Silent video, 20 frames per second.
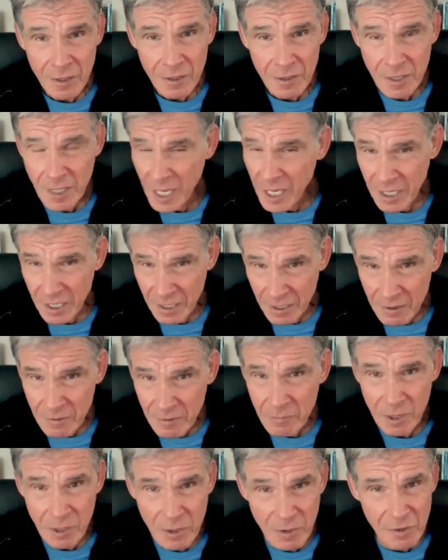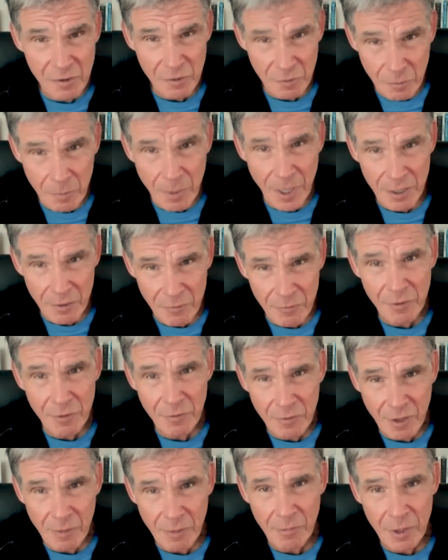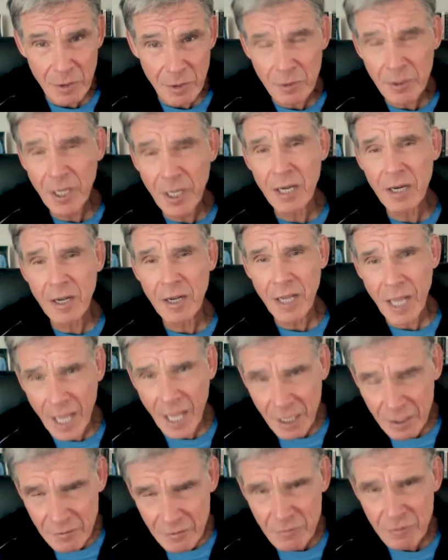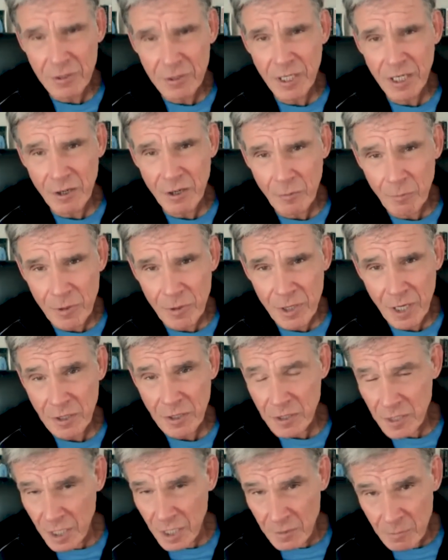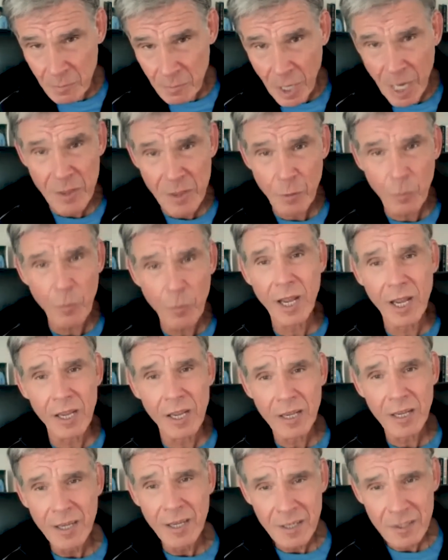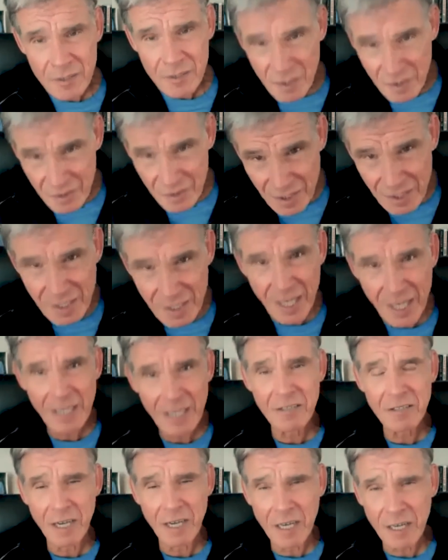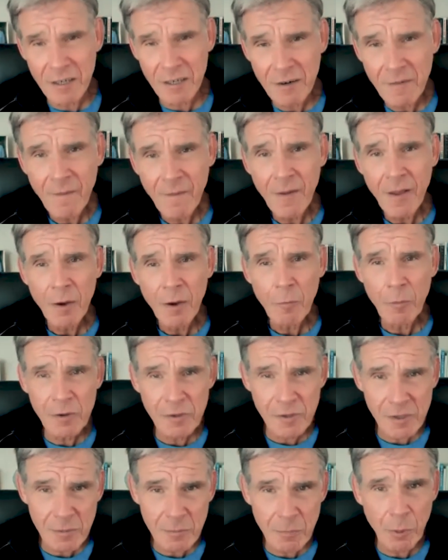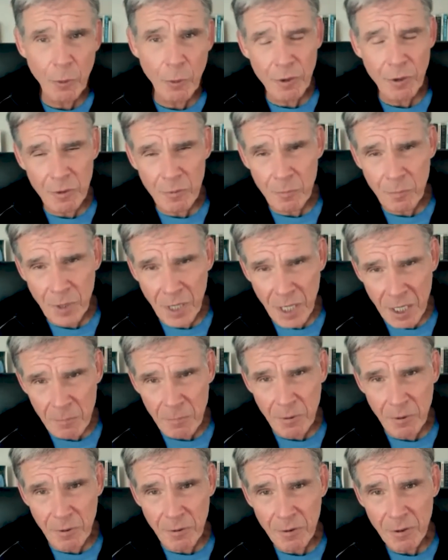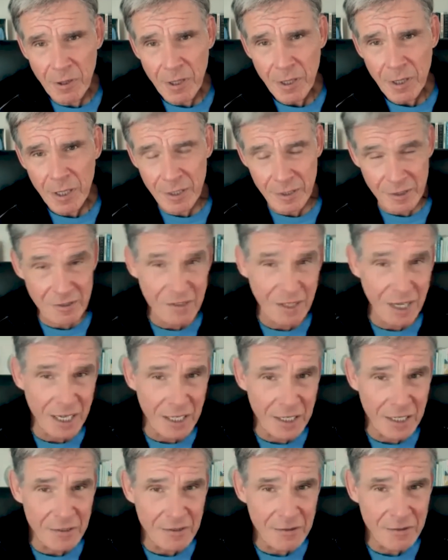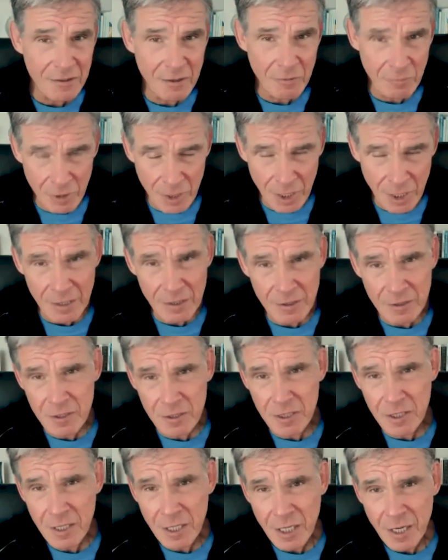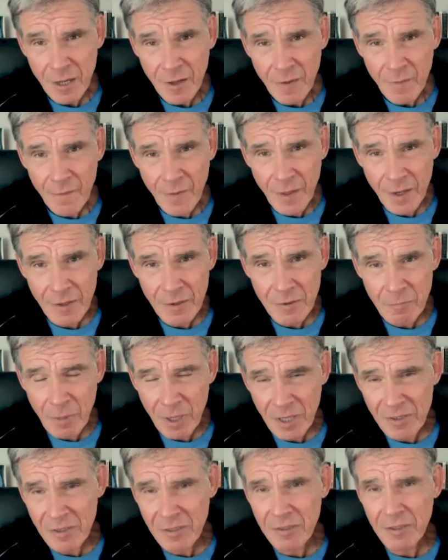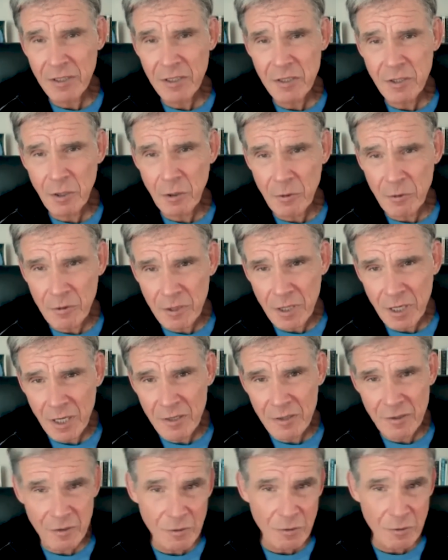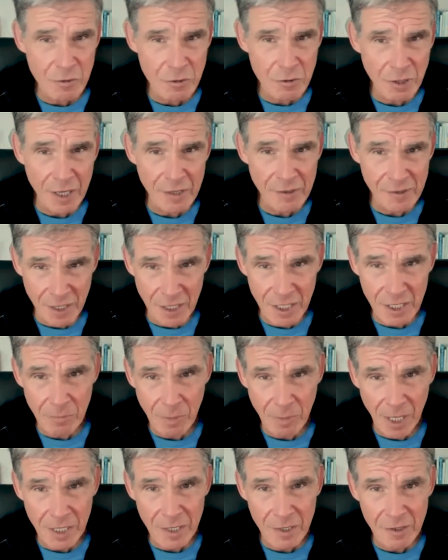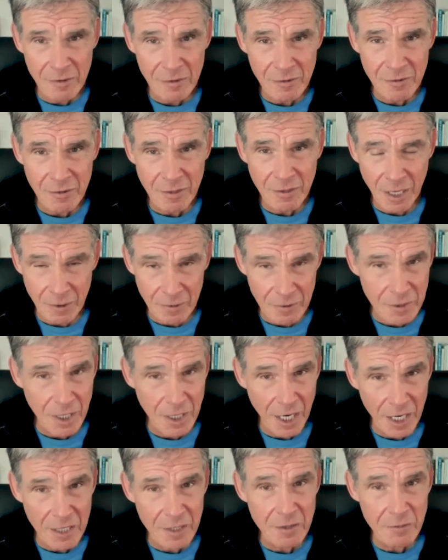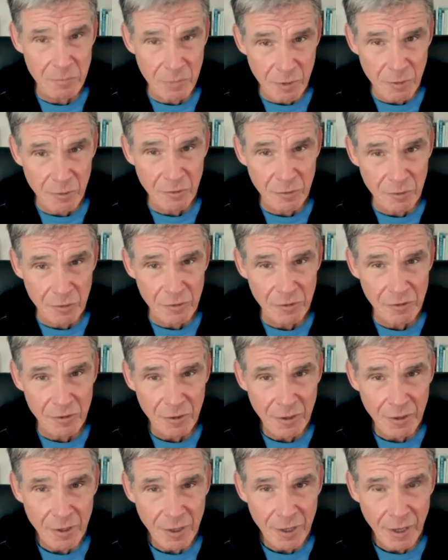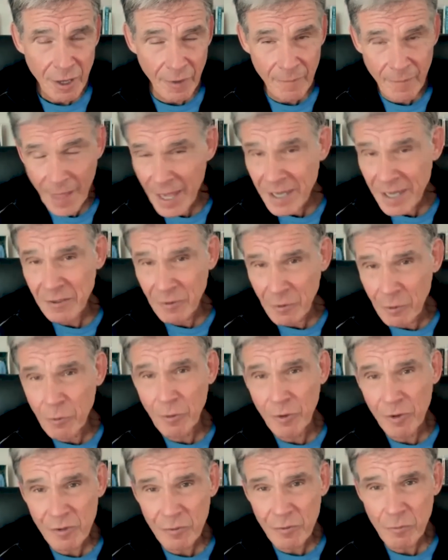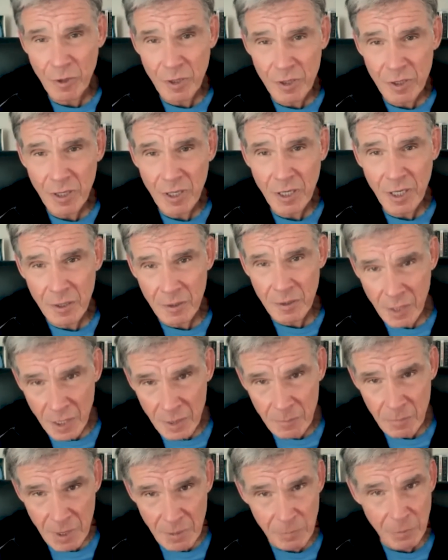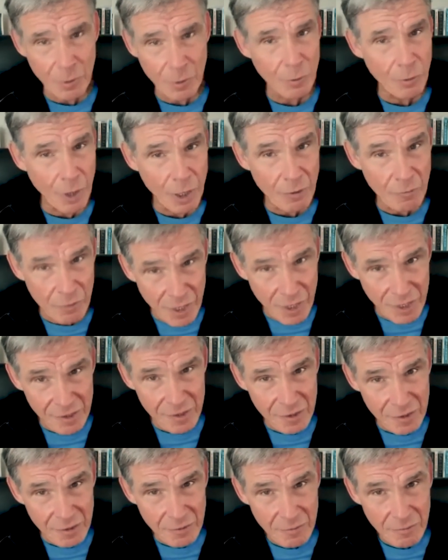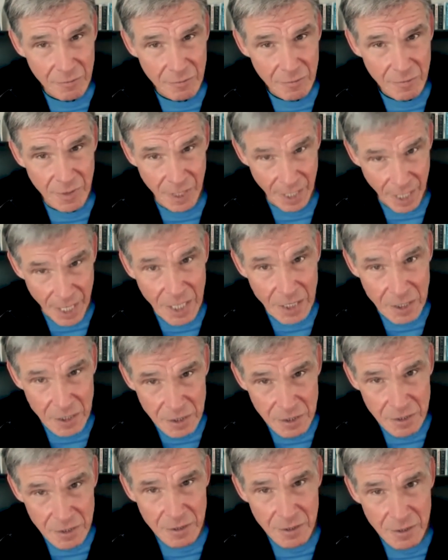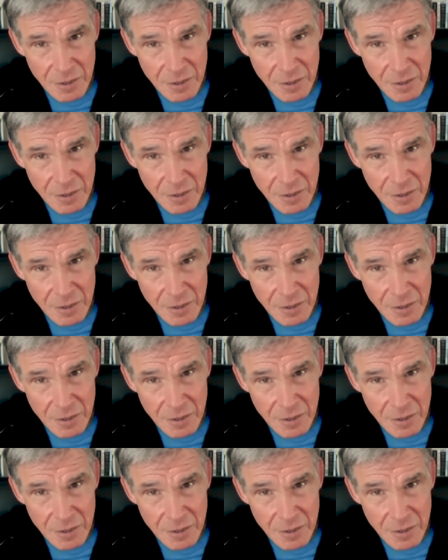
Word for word: get it because you'll benefit from it. You'll get an extra layer of protection. And by the way, just today, John, was an important paper in Science Immunology that basically showed it's the neutralizing antibodies that are tied to boosters. And that's, of course, what in, in people who are at risk, the aged,